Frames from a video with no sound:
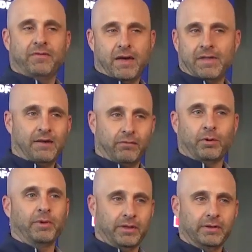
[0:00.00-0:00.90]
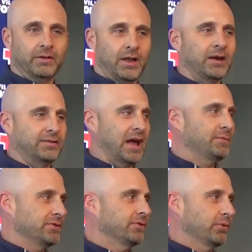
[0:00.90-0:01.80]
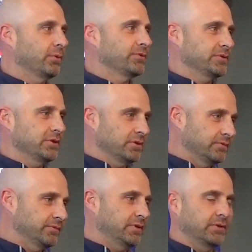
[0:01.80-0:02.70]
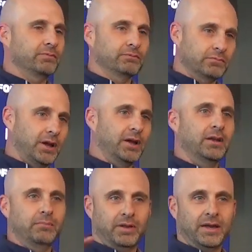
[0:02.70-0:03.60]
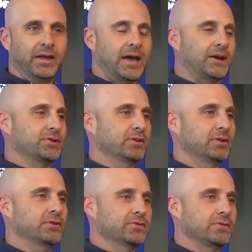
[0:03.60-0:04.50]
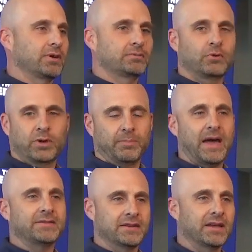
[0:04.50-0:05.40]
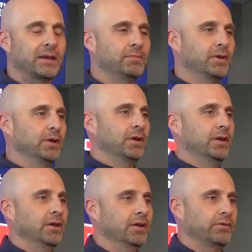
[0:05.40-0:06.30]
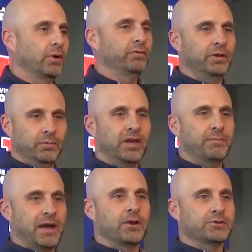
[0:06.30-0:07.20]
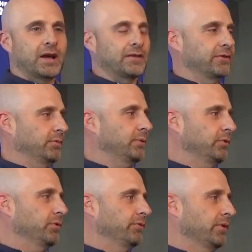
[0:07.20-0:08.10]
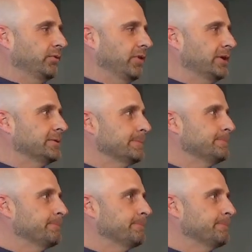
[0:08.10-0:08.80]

found that formula a lot of times during the course of the year of run and play action and using our quick passing game. So hopefully we get back on track this week with using those things.